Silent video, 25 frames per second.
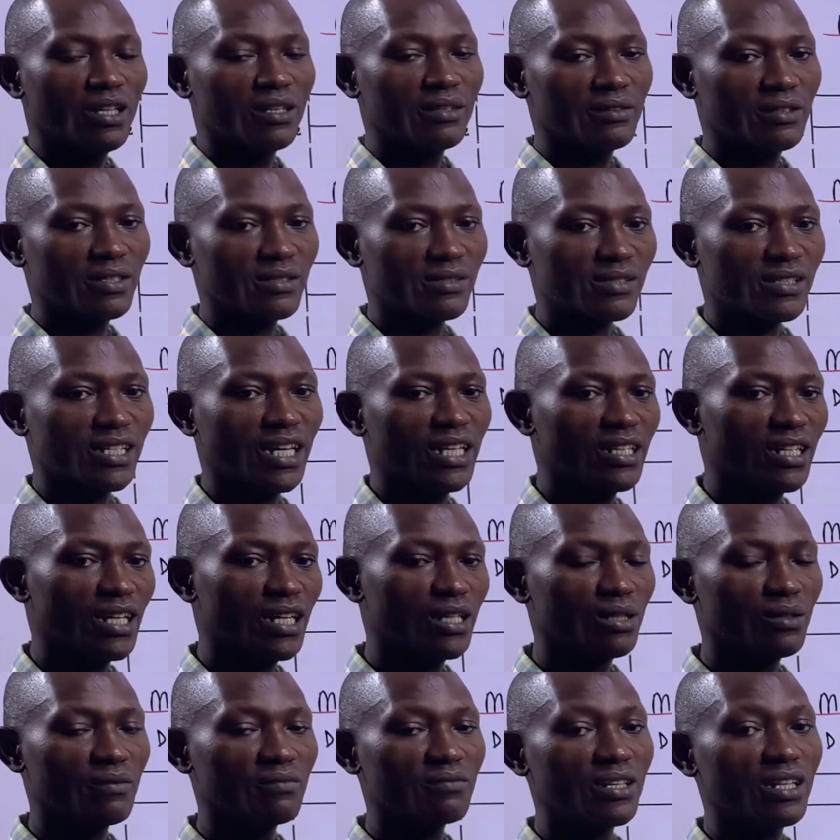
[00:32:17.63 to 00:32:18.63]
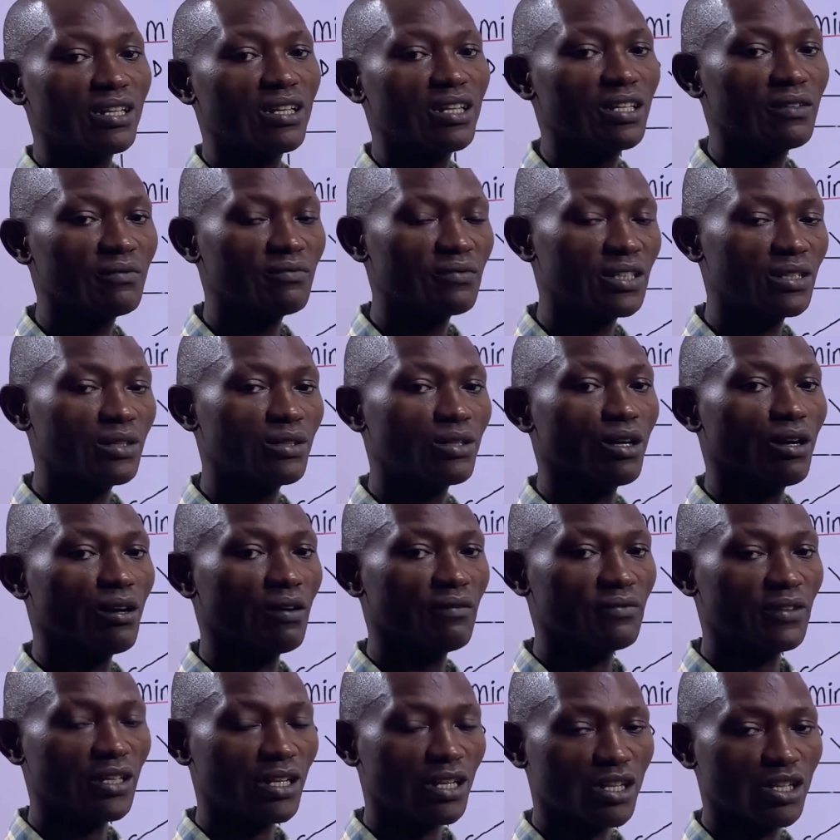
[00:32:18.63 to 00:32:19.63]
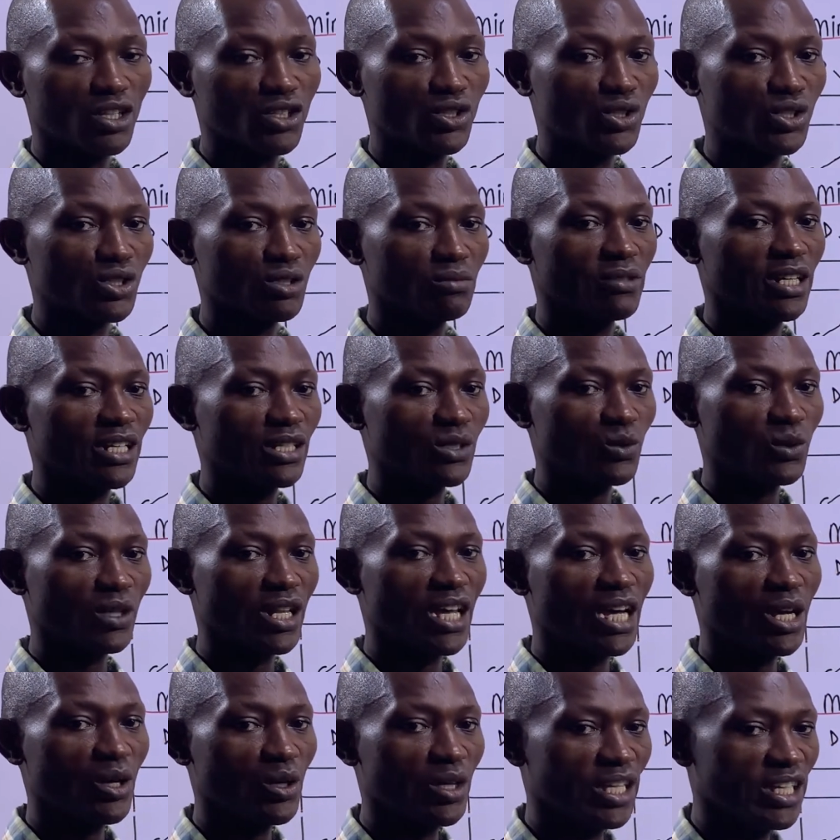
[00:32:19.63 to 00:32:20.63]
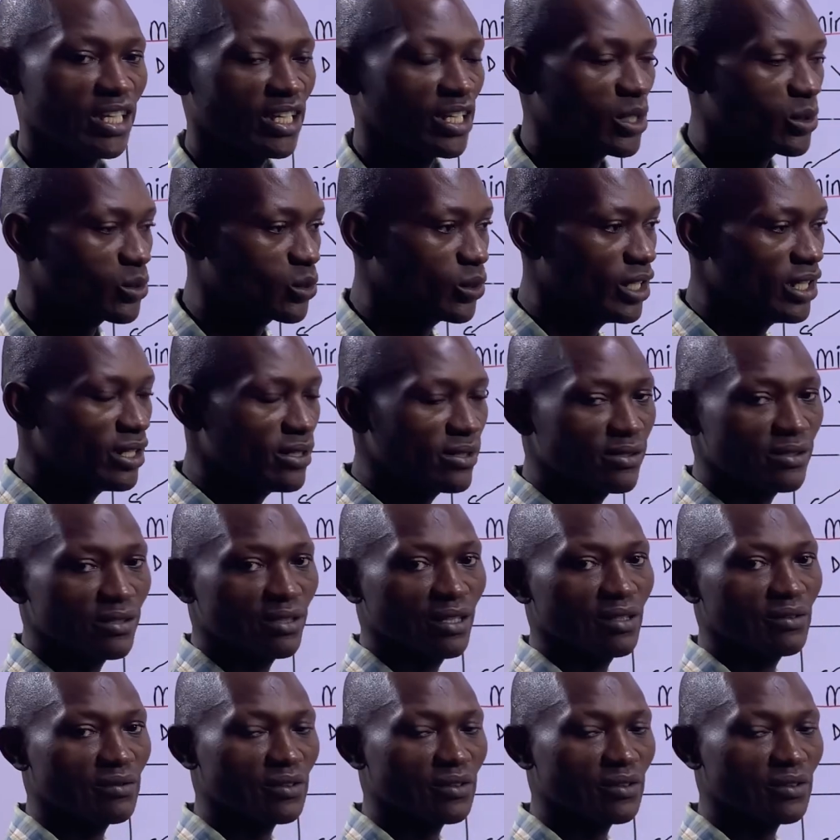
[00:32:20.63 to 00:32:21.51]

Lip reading: the standard of the living of the consumers will now increase,